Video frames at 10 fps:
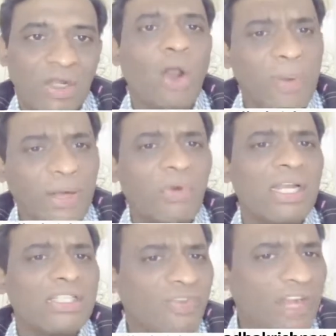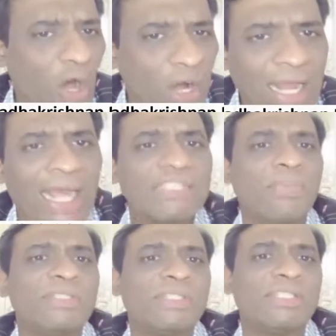Corporate world is a very
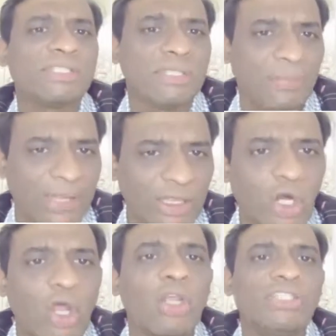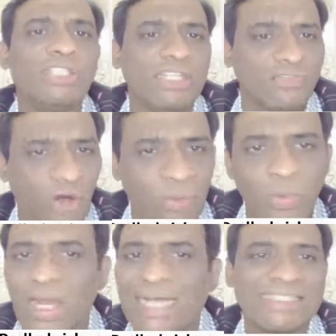organized business uh, methodology,
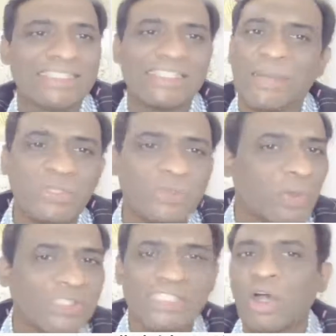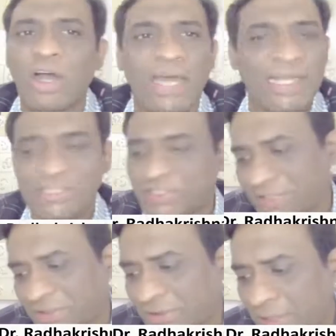formula, systems, process,
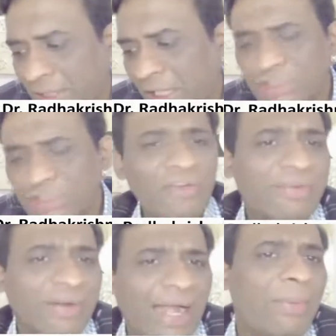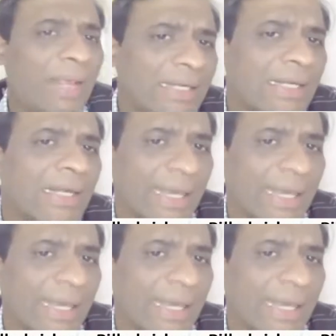organization. So I've tried my little